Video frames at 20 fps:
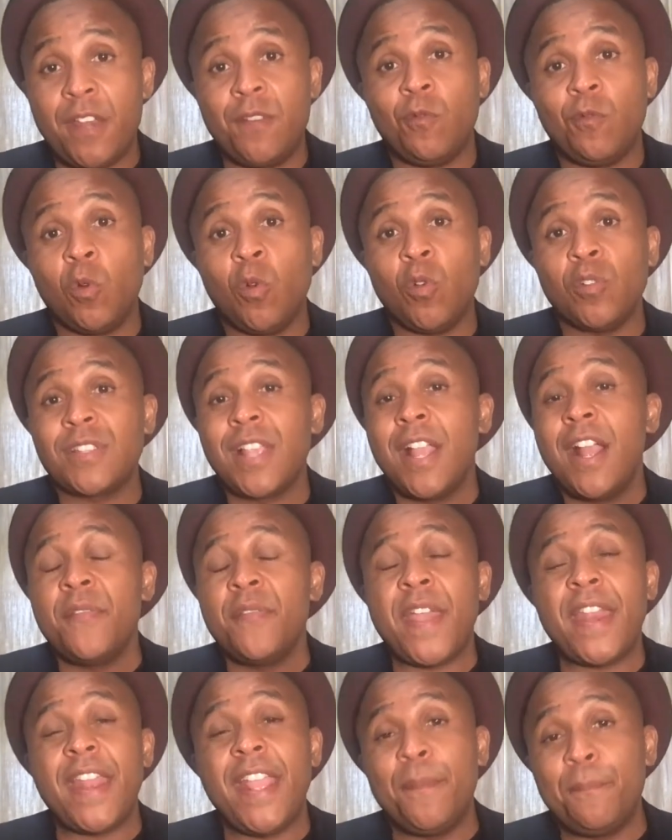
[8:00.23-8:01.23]
rules that
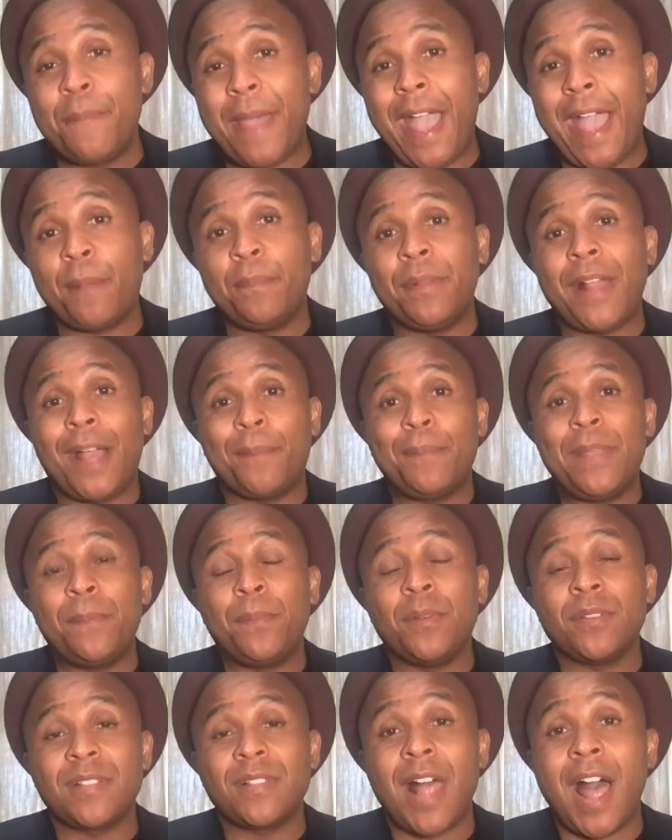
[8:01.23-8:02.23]
impact Black
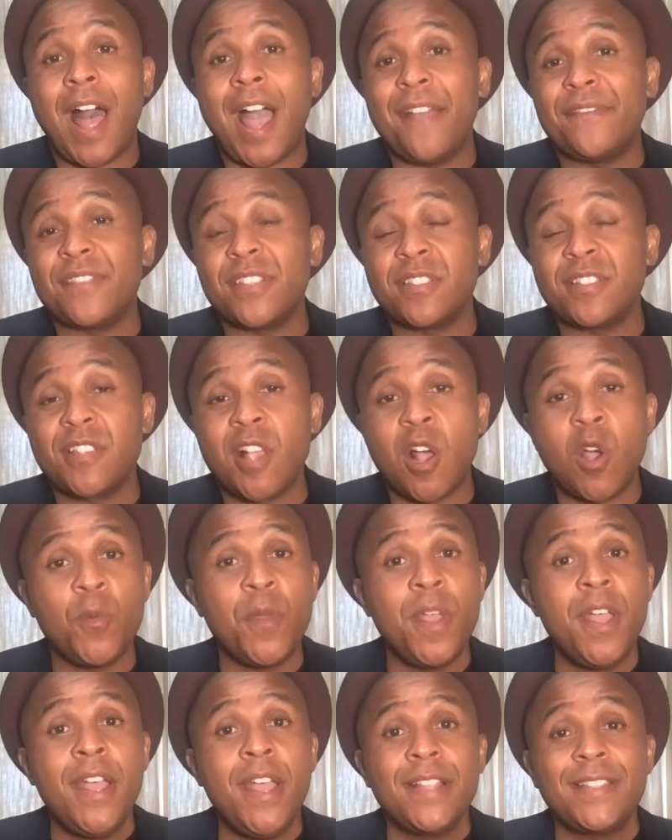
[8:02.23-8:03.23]
people's lives. And so
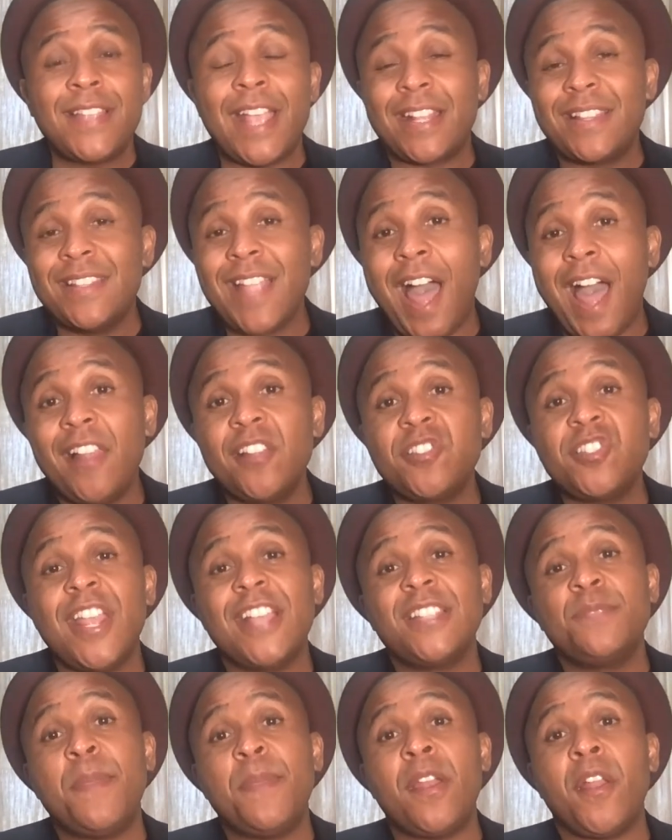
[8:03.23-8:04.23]
technology has
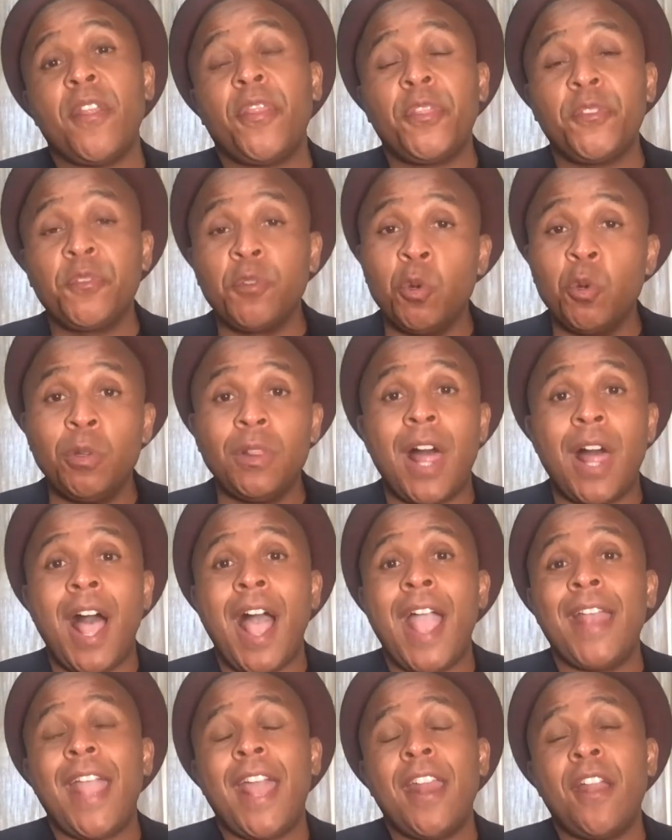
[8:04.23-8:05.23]
been a through
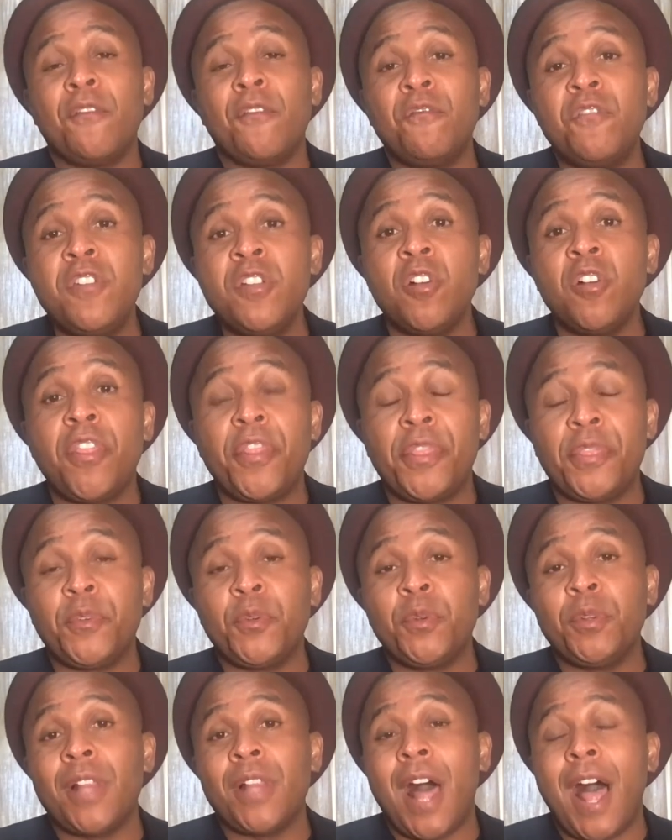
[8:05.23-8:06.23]
line and a real
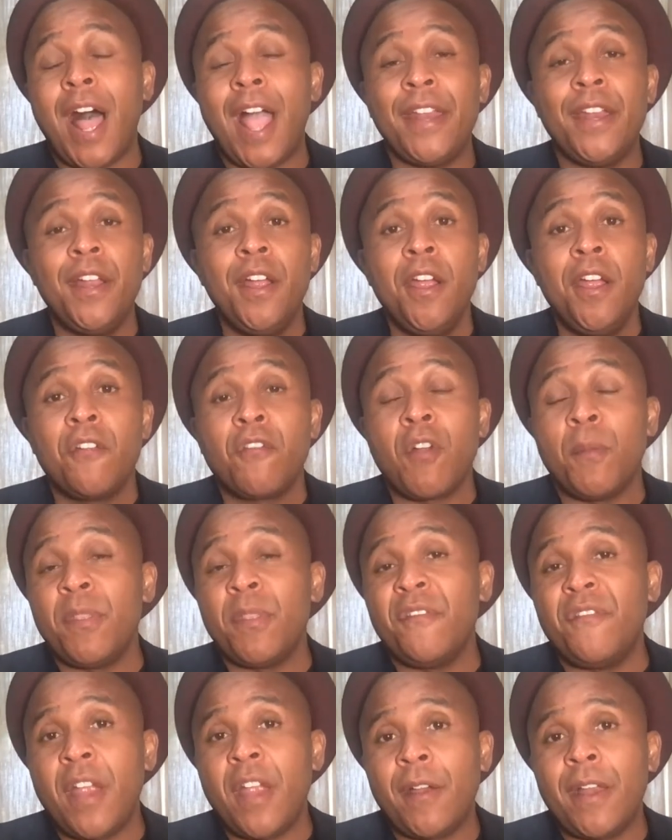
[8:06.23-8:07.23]
through line from the
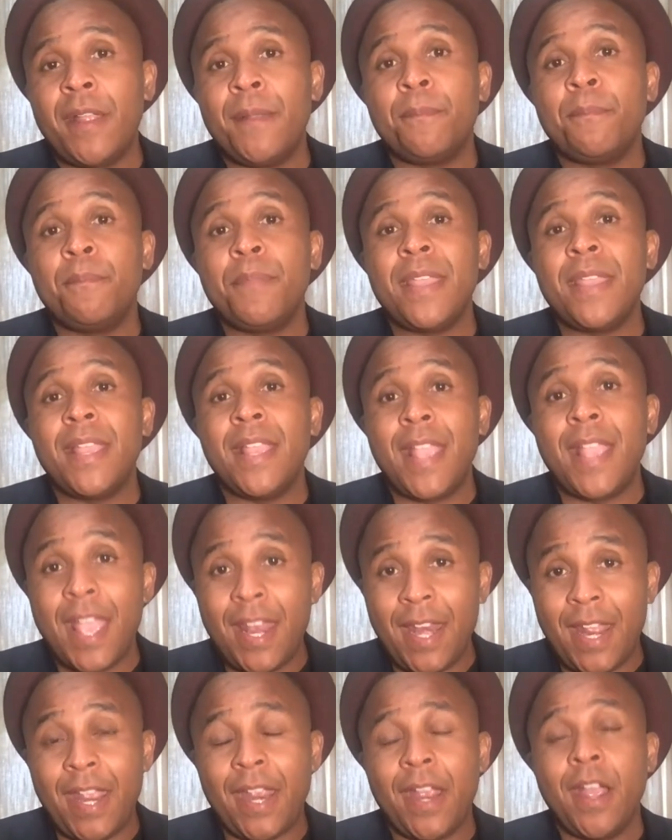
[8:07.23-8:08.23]
very
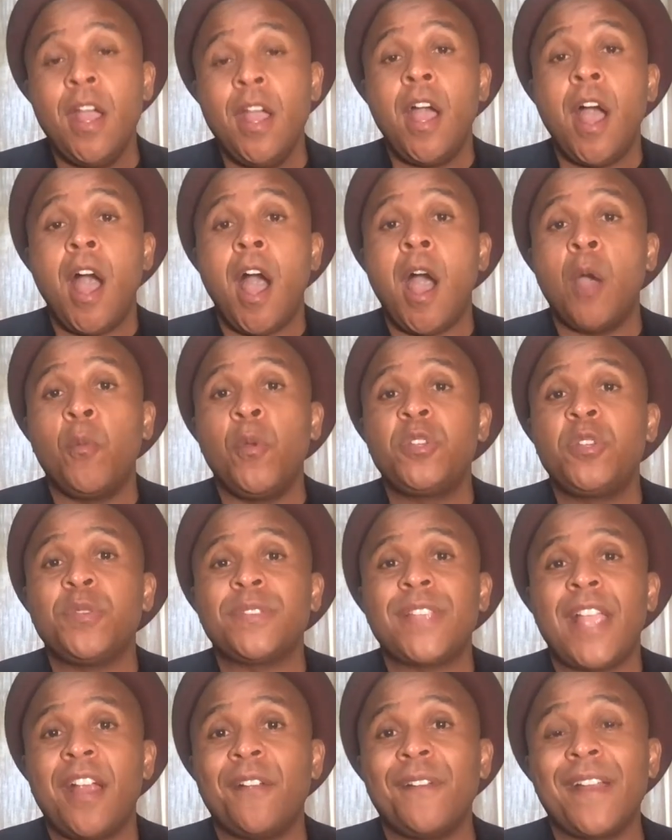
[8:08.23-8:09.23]
beginning uh, which was
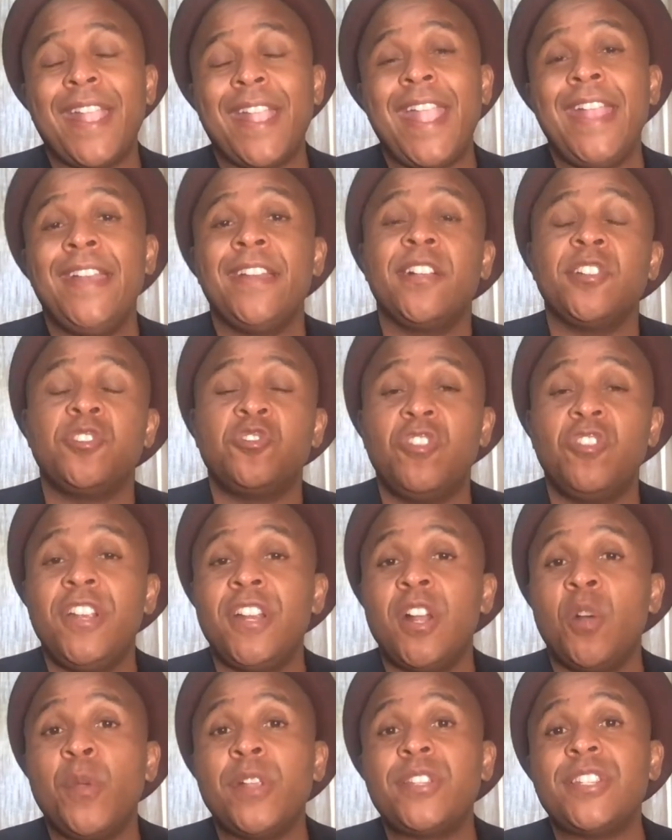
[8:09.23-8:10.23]
Hurricane
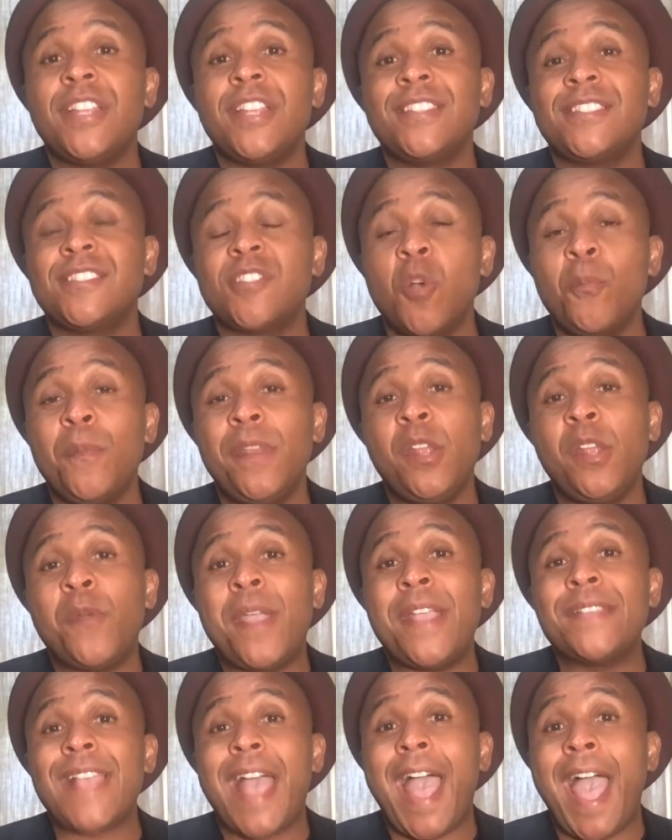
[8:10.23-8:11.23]
Katrina, which in so many
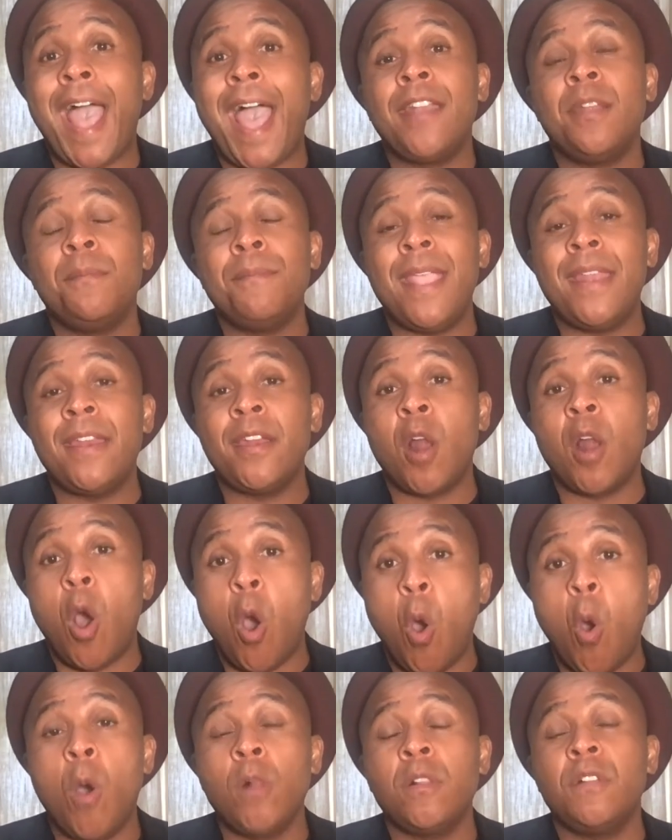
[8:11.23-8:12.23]
ways animated
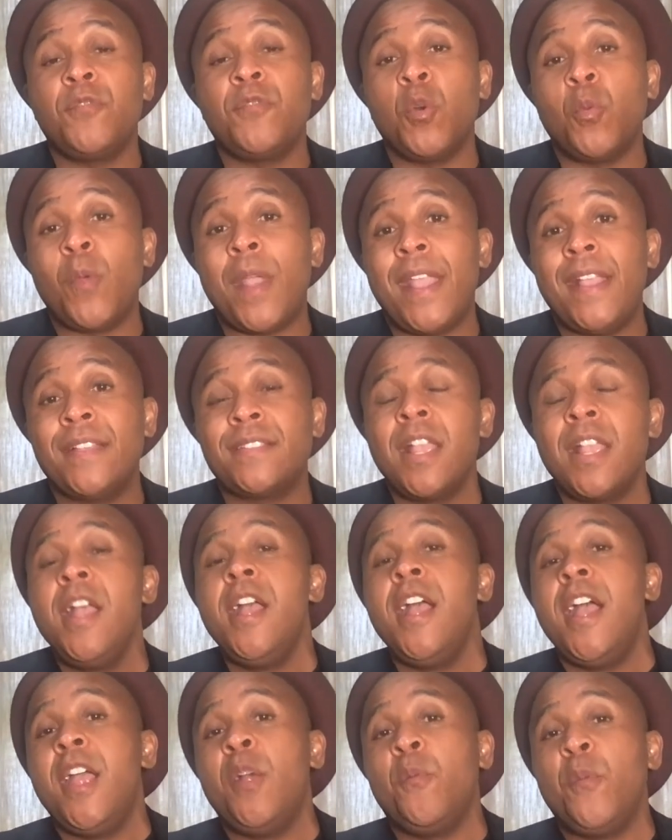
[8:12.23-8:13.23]
all of the ways
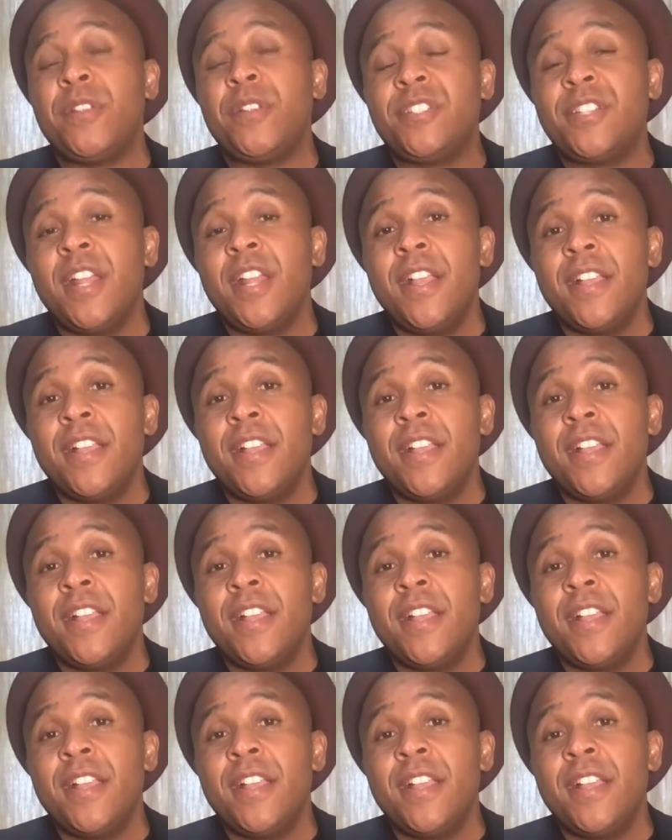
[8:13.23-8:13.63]
in which